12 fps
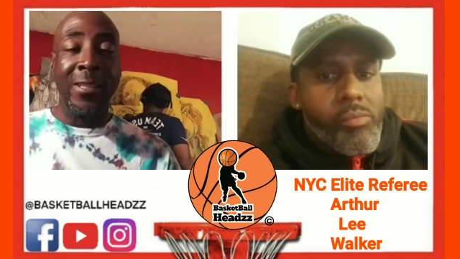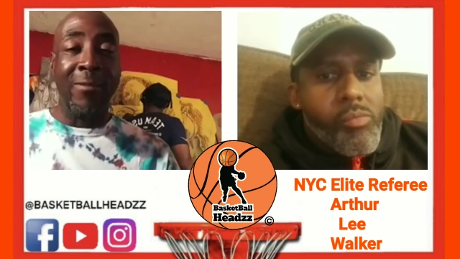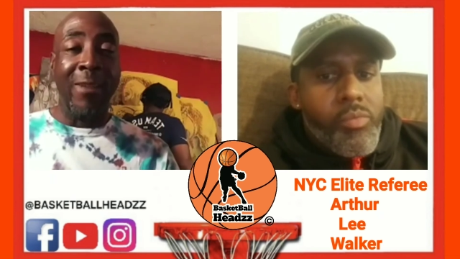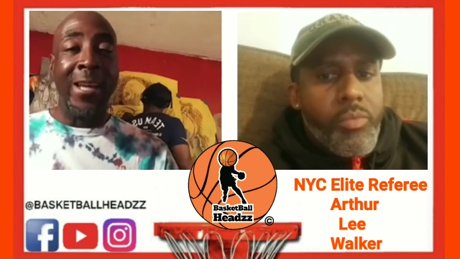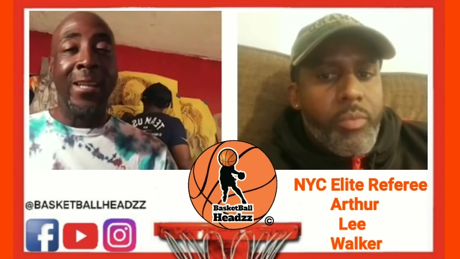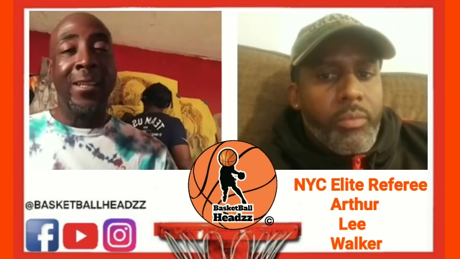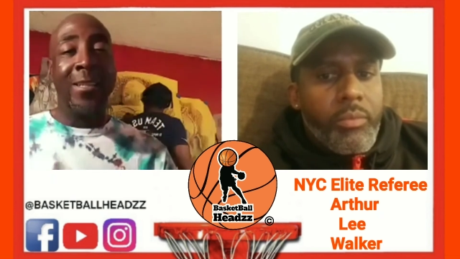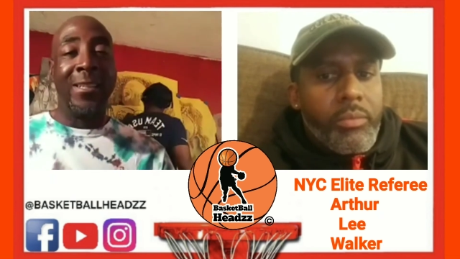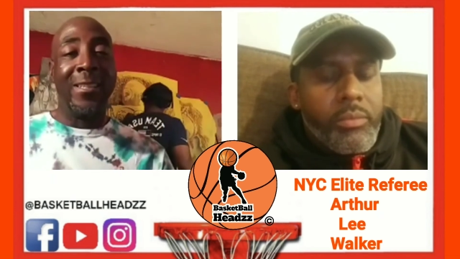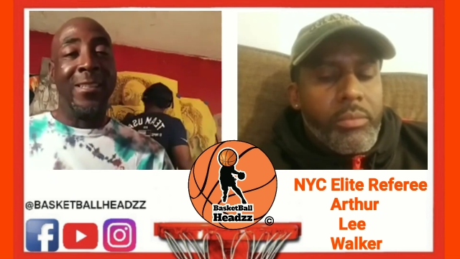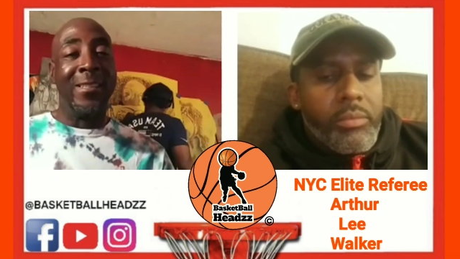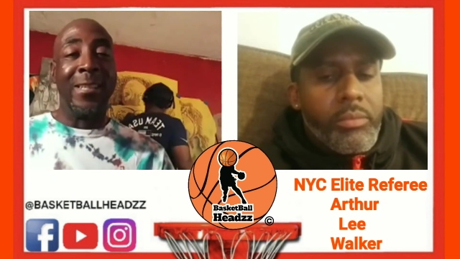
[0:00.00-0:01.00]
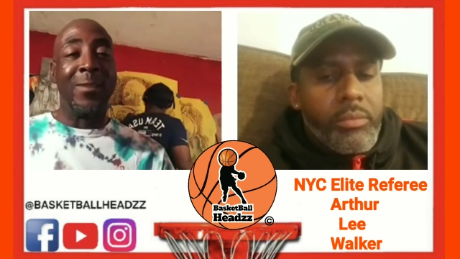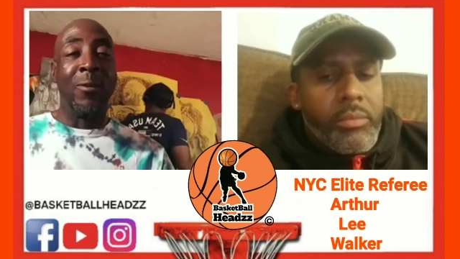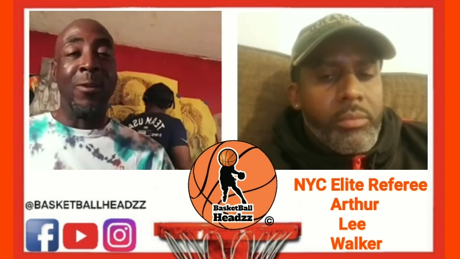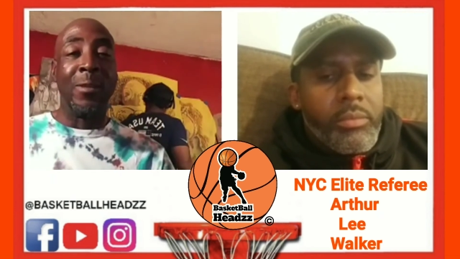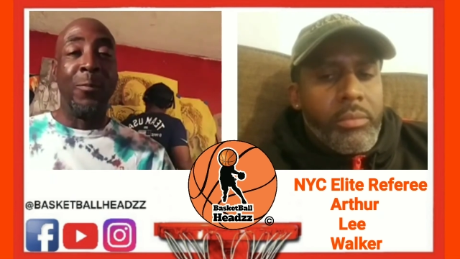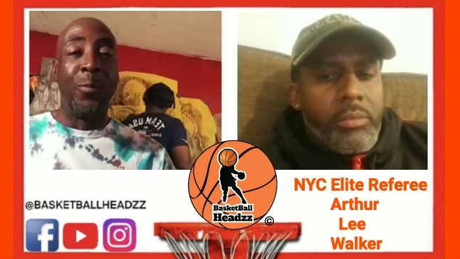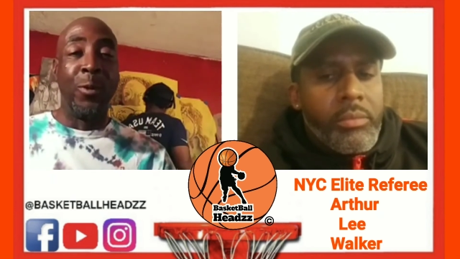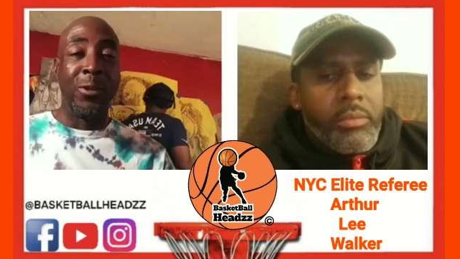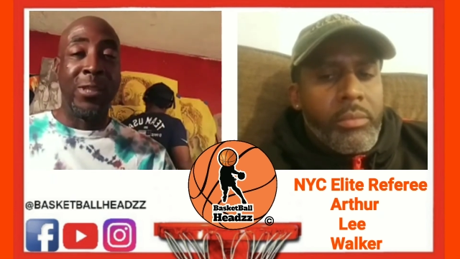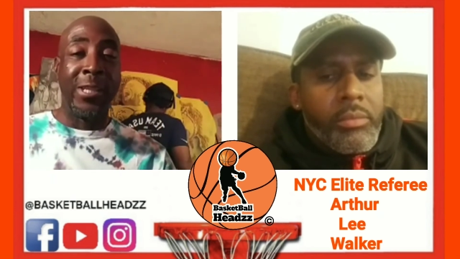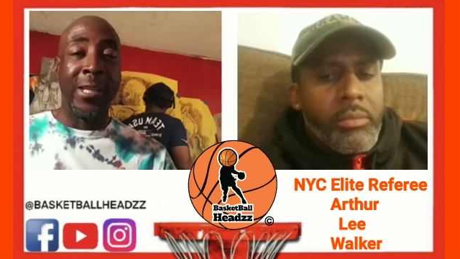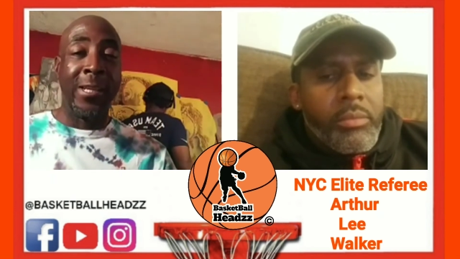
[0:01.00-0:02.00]
Speaker 1: right? Just on some
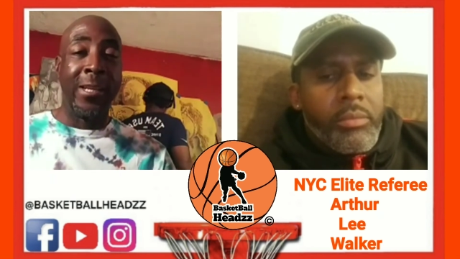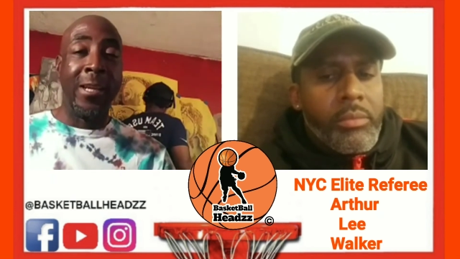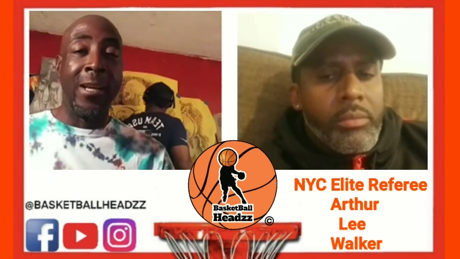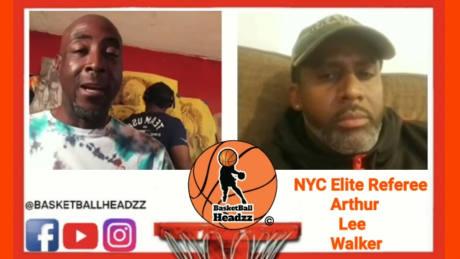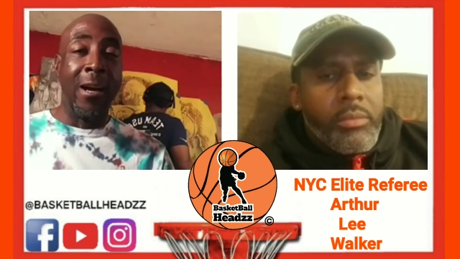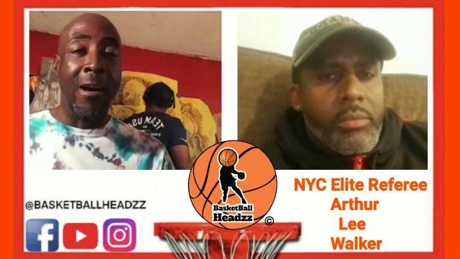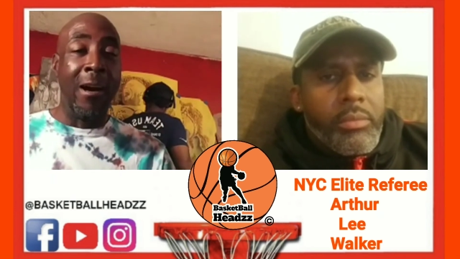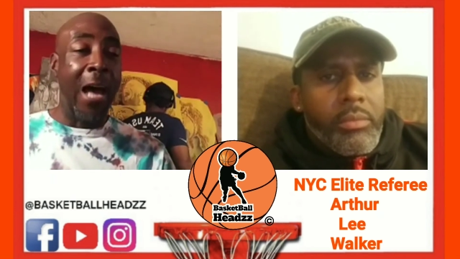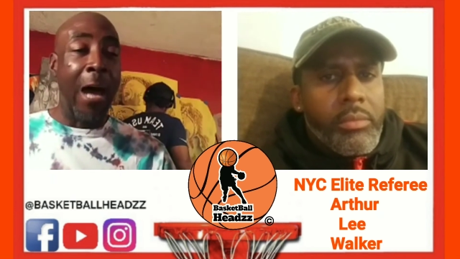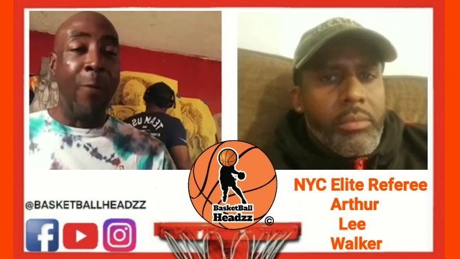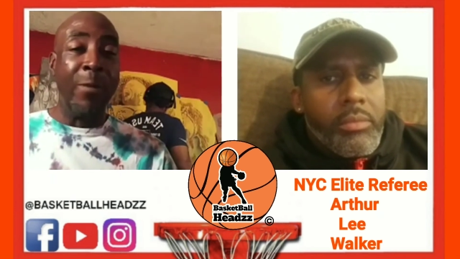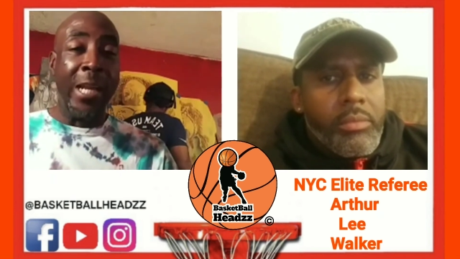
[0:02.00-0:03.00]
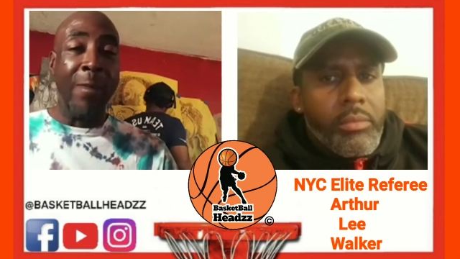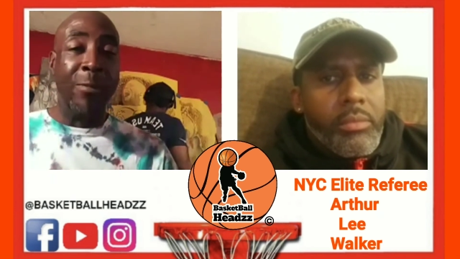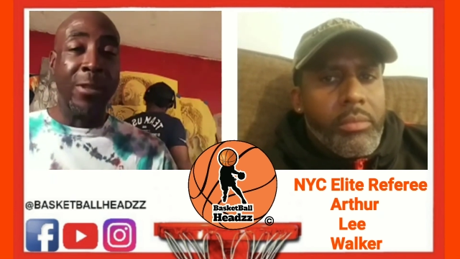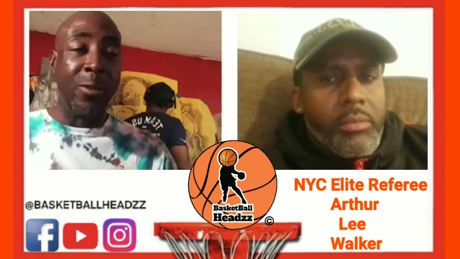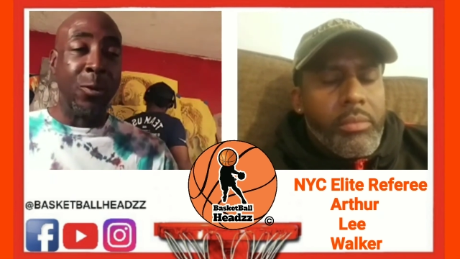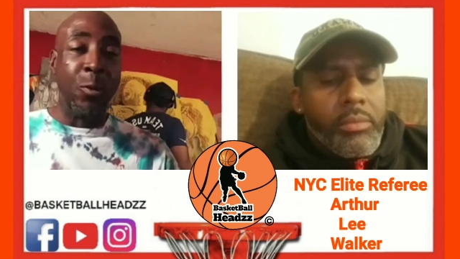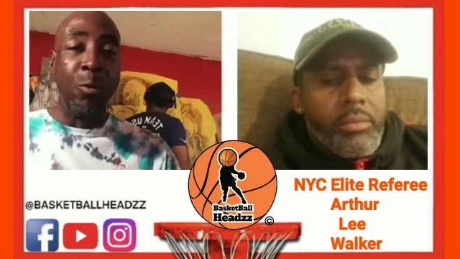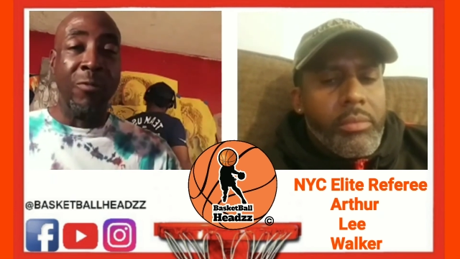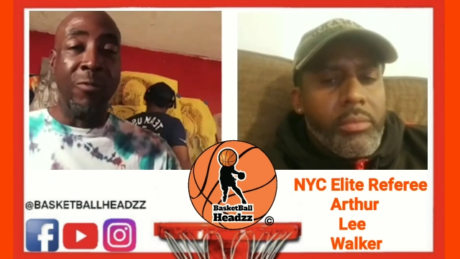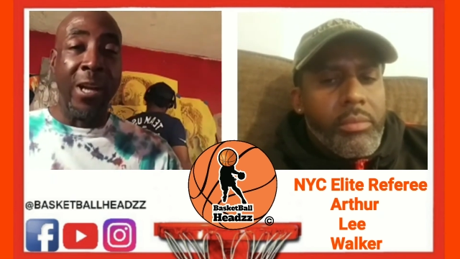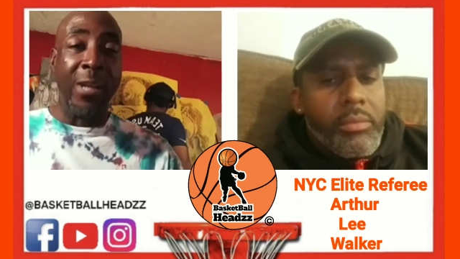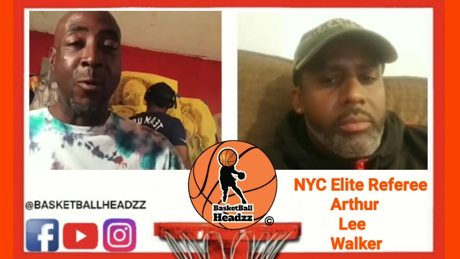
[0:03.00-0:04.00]
bullshit, uh, I would name it the school
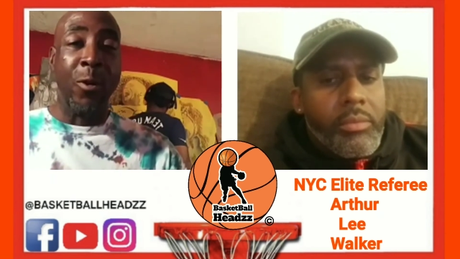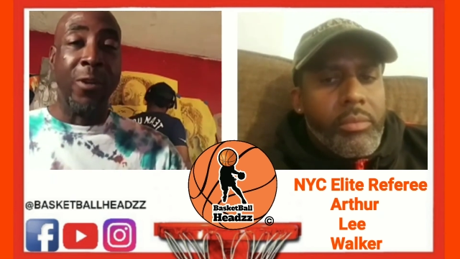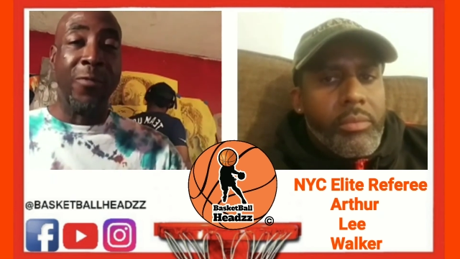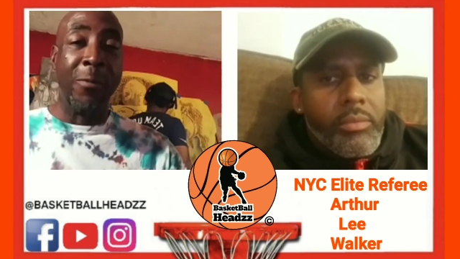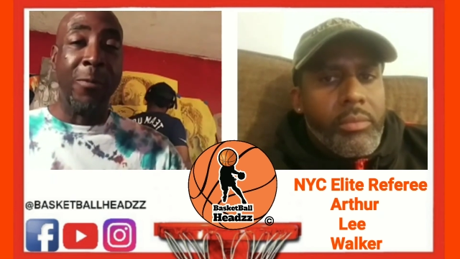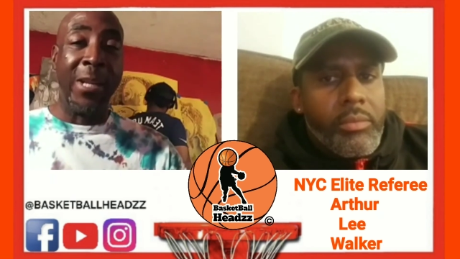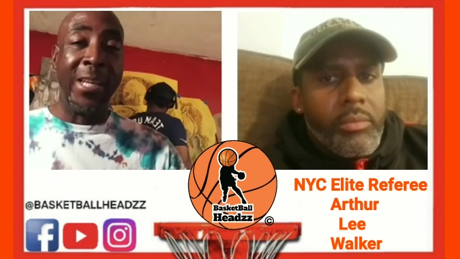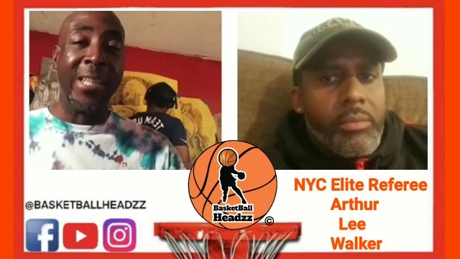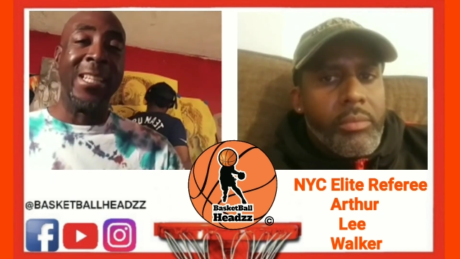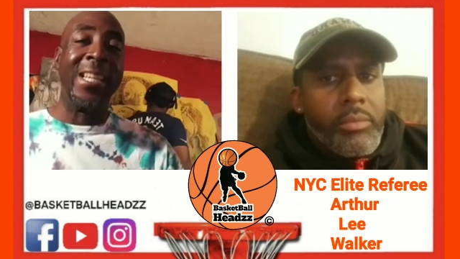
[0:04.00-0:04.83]
around the corner from Lincoln.